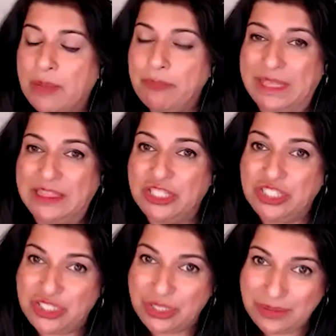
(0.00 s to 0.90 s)
But the
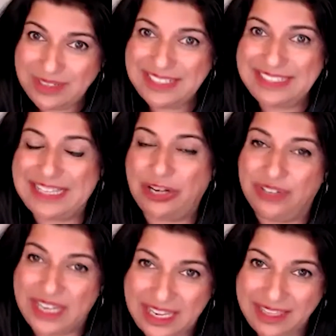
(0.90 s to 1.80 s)
students that are
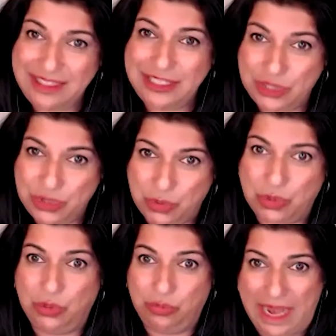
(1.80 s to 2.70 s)
in the
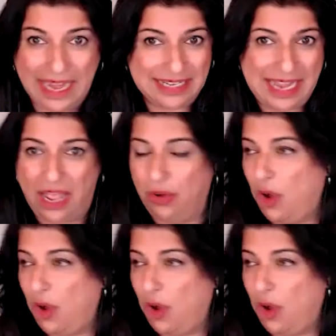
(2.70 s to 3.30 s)
school right now,